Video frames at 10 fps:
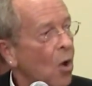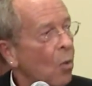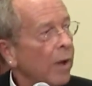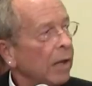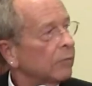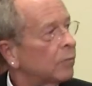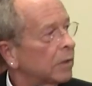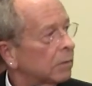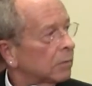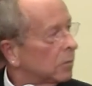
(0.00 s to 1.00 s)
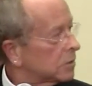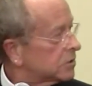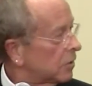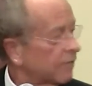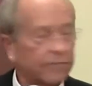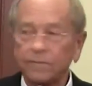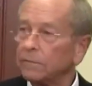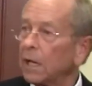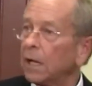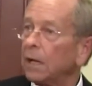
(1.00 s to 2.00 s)
well, we're, we're sort of
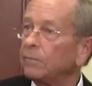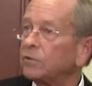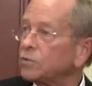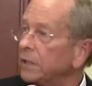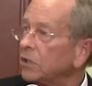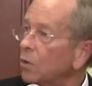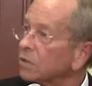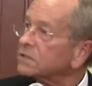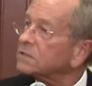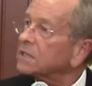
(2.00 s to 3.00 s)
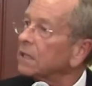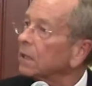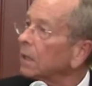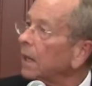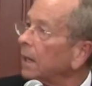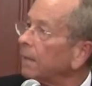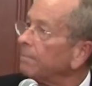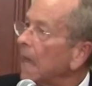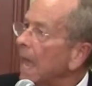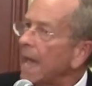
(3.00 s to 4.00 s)
uh, between courses here, um,
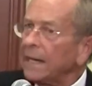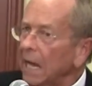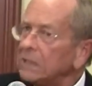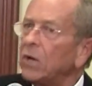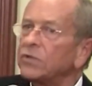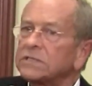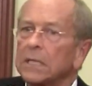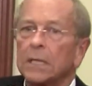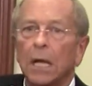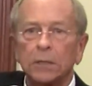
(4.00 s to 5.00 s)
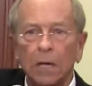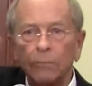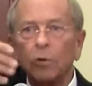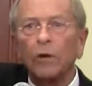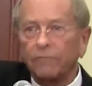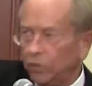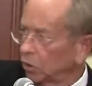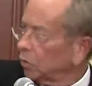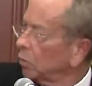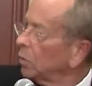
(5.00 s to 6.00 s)
and I noticed that a number of
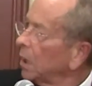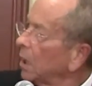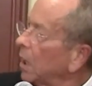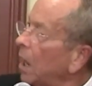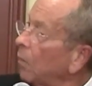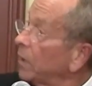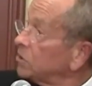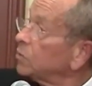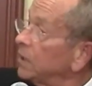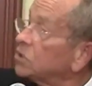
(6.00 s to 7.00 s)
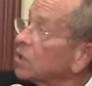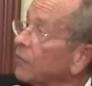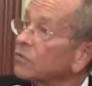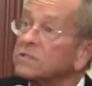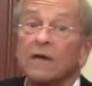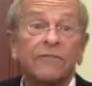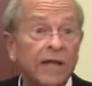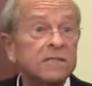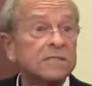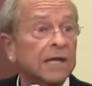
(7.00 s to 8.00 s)
you uh, went to each other's
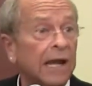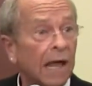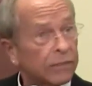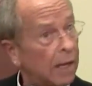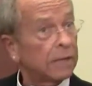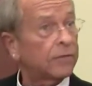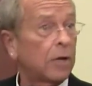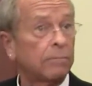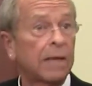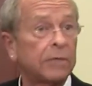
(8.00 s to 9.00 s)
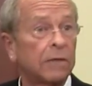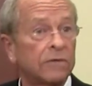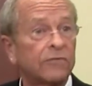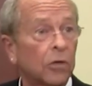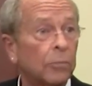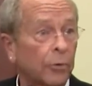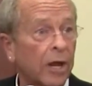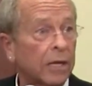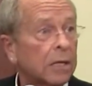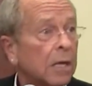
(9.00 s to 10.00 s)
events today, and I, I thought maybe in this little
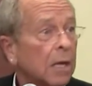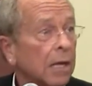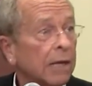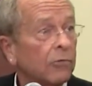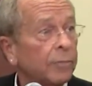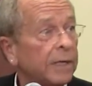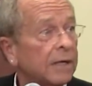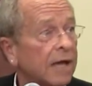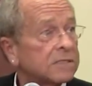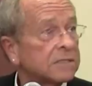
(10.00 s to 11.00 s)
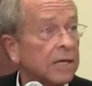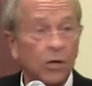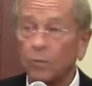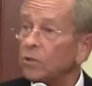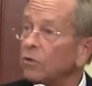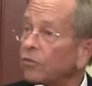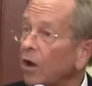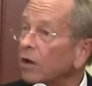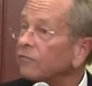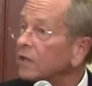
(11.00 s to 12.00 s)
break, it would be nice to hear what you
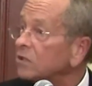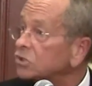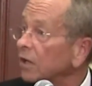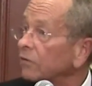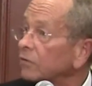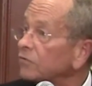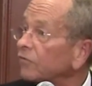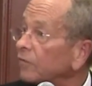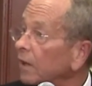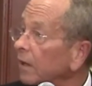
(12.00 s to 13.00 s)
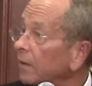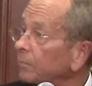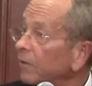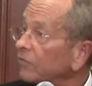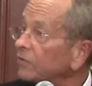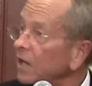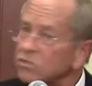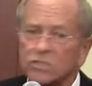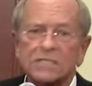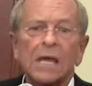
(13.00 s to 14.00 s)
thought of each other's uh,
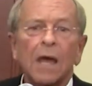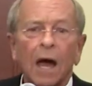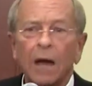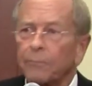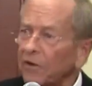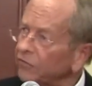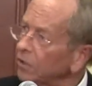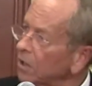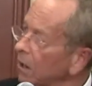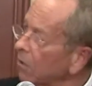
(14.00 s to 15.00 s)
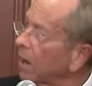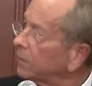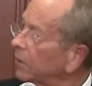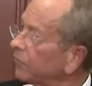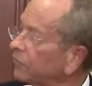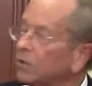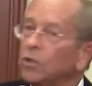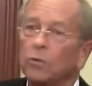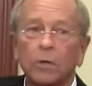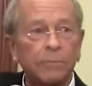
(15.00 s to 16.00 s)
presentations. Uh, President Carter, I noticed that
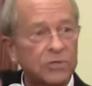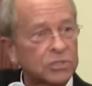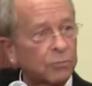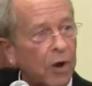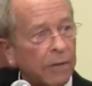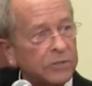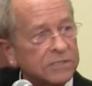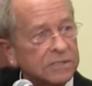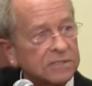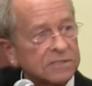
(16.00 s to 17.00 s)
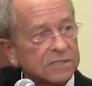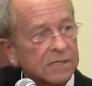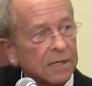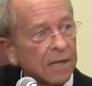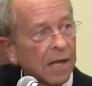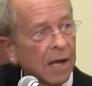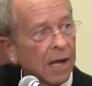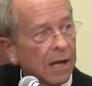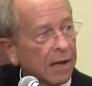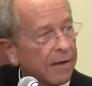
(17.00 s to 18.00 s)
you were at Bishop Robinson's
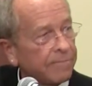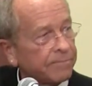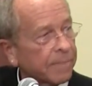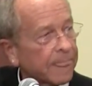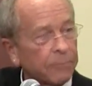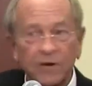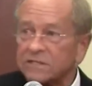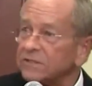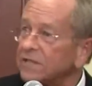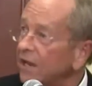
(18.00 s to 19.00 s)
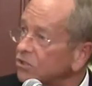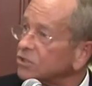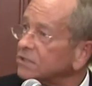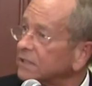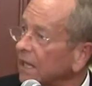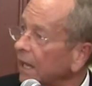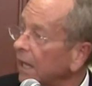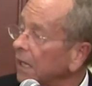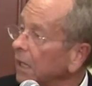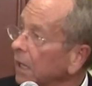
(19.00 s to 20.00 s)
um, presentation
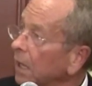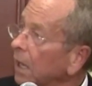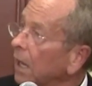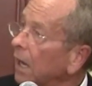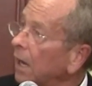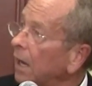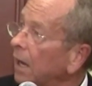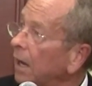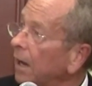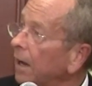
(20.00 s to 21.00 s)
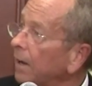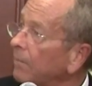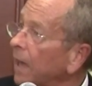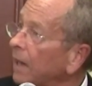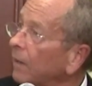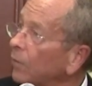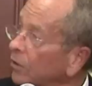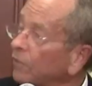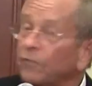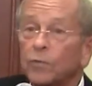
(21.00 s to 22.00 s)
today, uh, and I
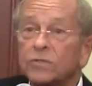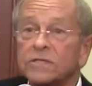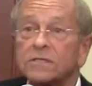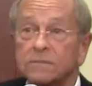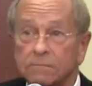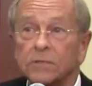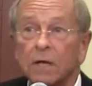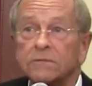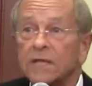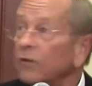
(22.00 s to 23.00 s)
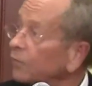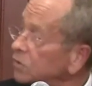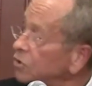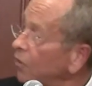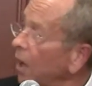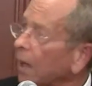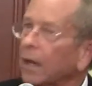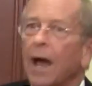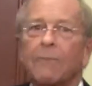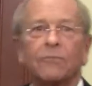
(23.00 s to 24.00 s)
wondered if you would just you know, tell us what you thought. I'm